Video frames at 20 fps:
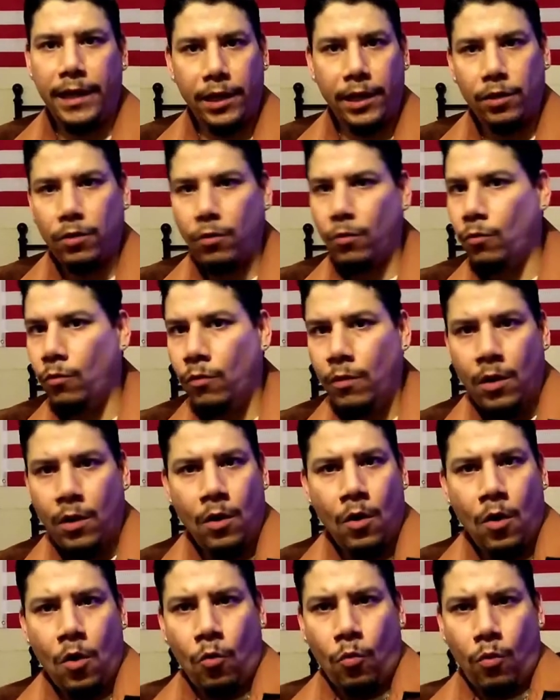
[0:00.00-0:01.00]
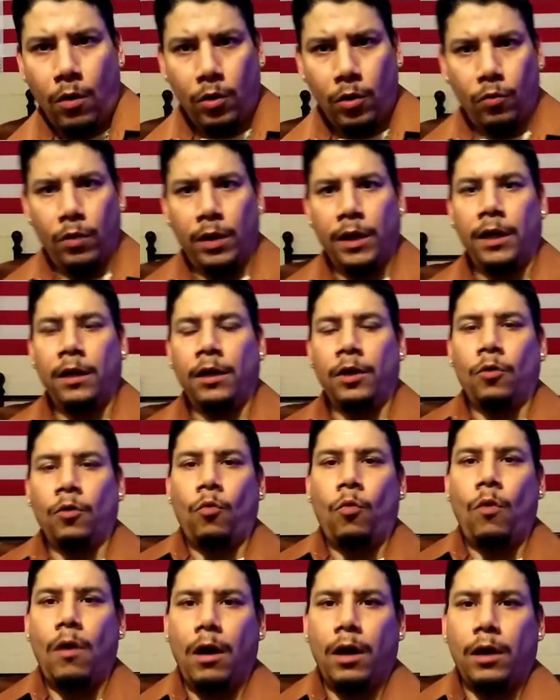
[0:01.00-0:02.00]
Okay, you don't want to run it under
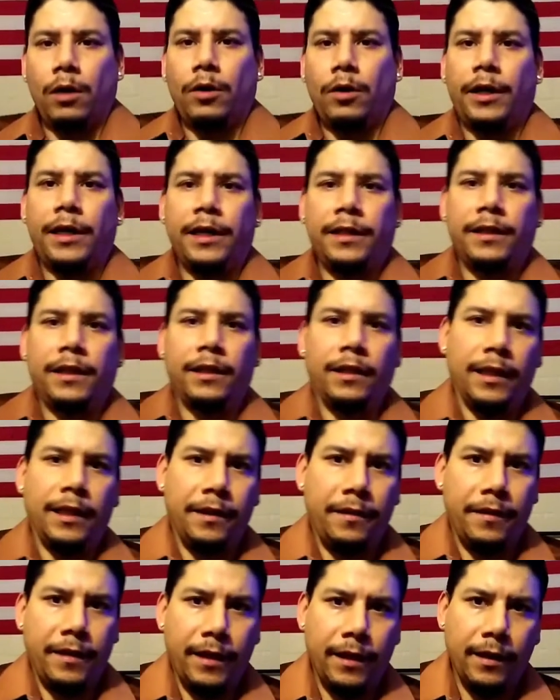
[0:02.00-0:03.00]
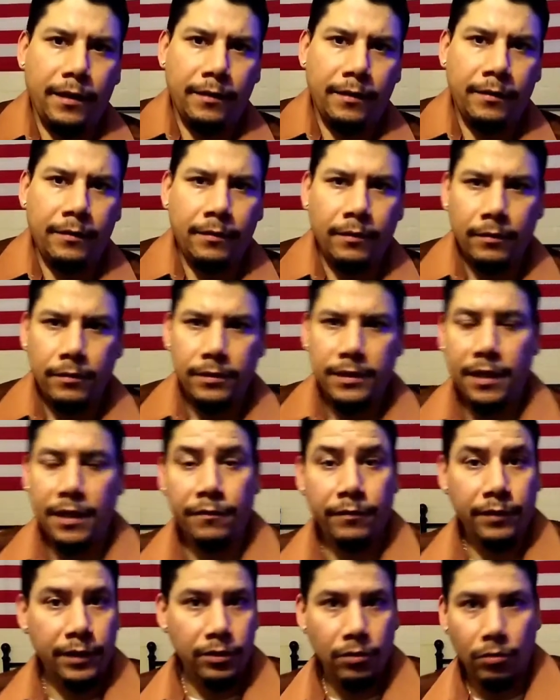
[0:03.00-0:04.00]
water or anything like that.
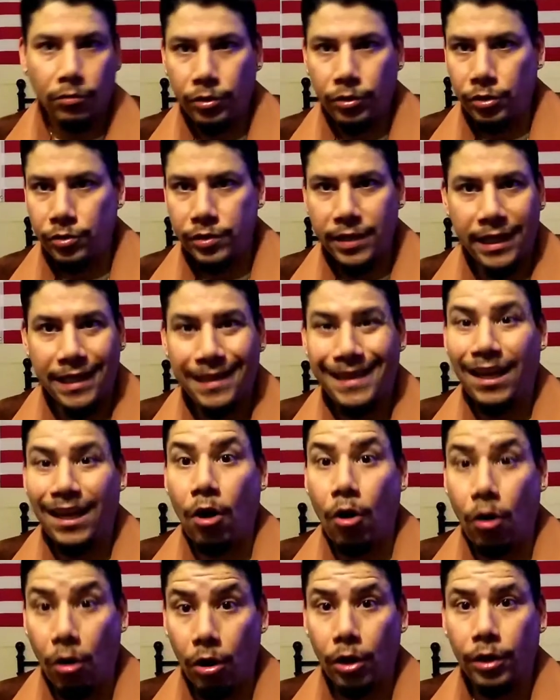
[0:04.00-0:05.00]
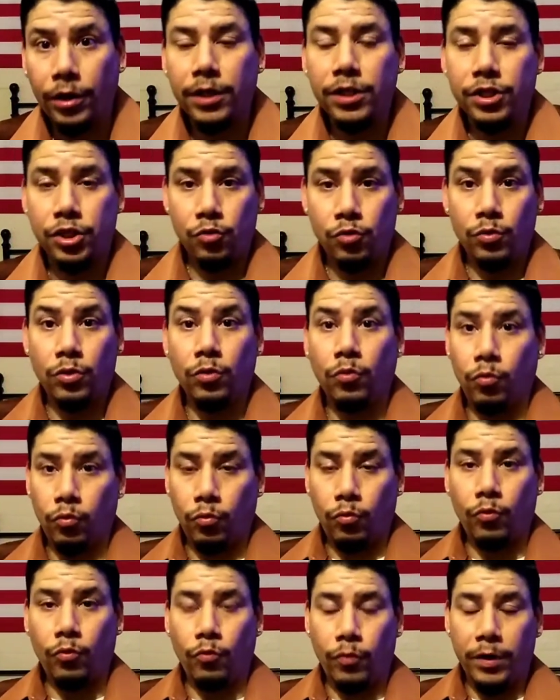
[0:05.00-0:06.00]
Definitely don't use anything hard because you will
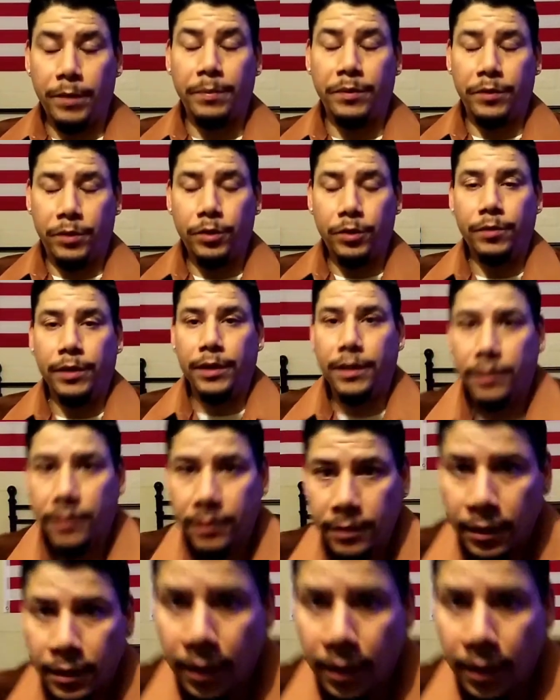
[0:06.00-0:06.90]
rip through it.